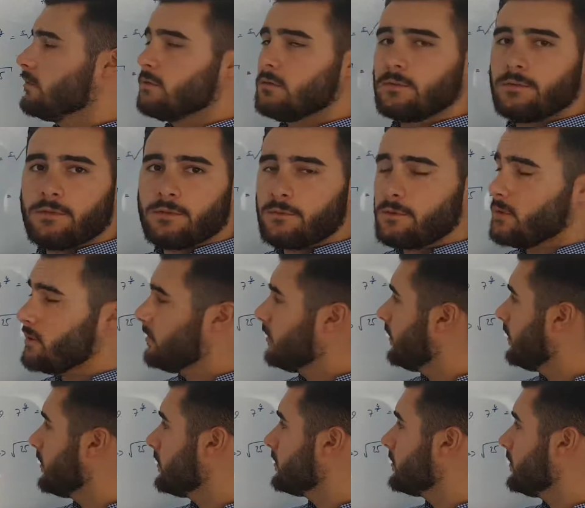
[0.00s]
of 3
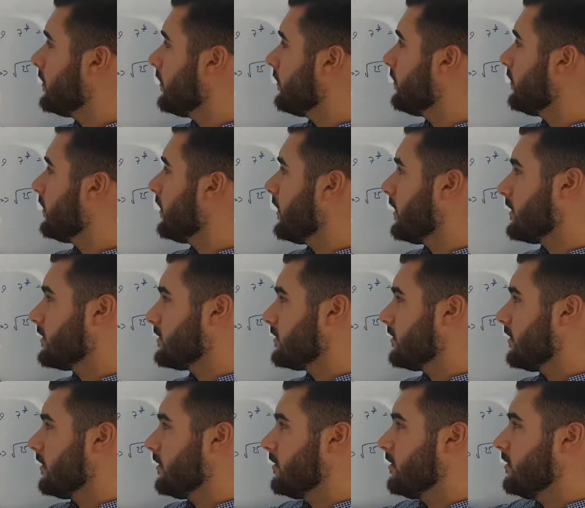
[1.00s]
is nothing
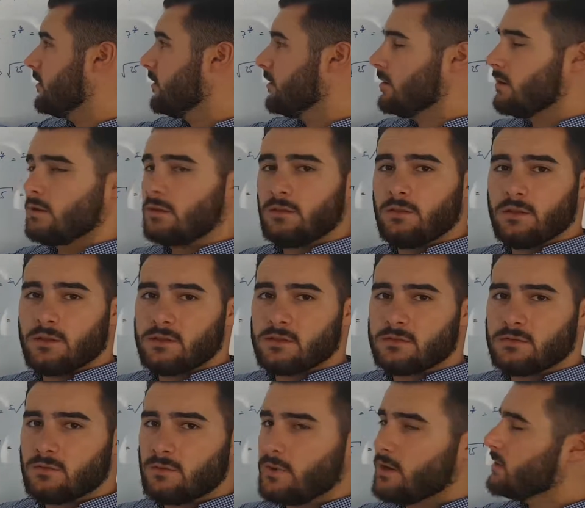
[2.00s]
else than
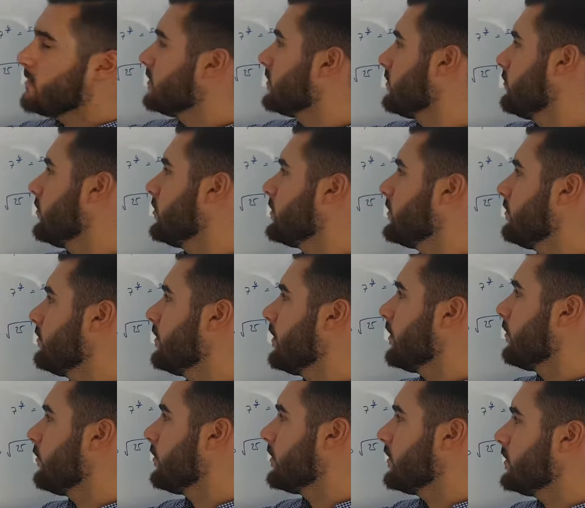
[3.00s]
these two bases
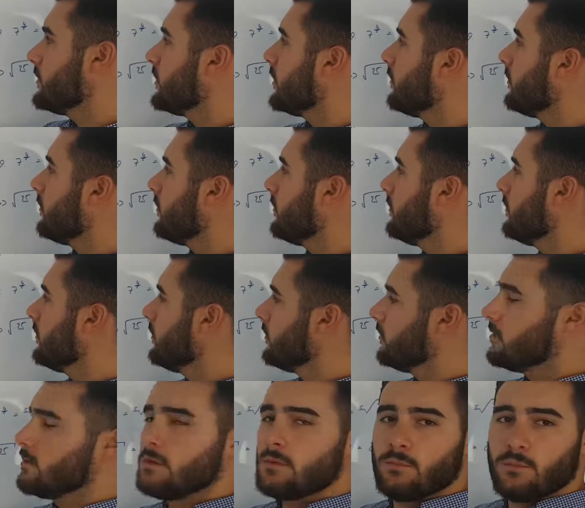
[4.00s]
multiplied with each other,
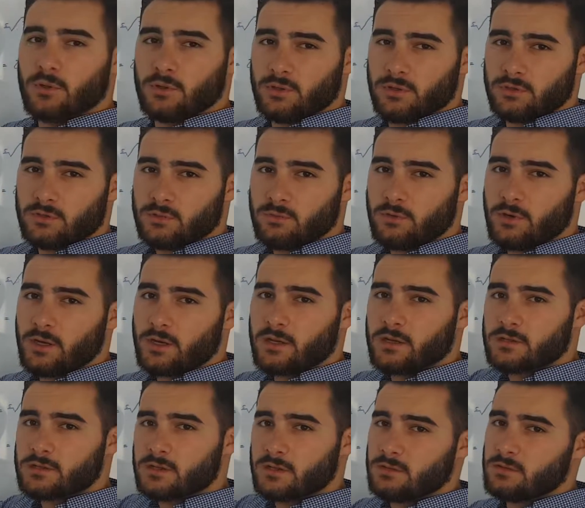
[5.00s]
put into
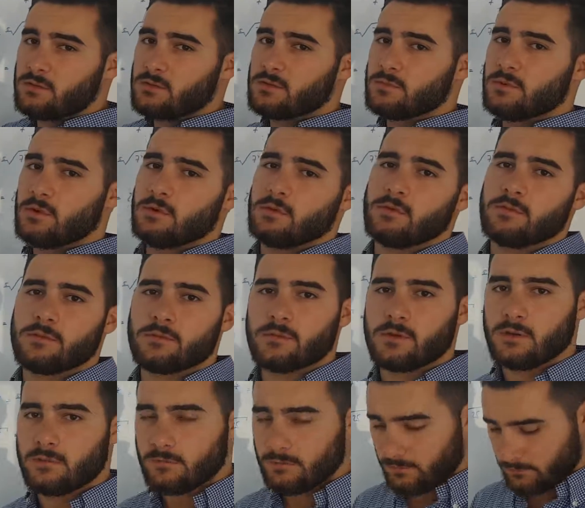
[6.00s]
brackets, and to the power of
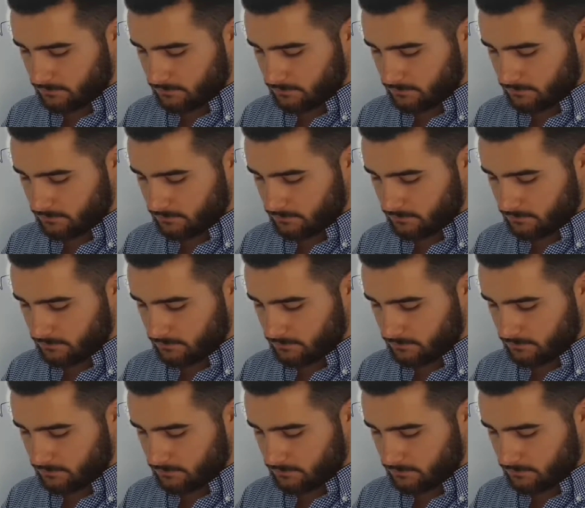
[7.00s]
3.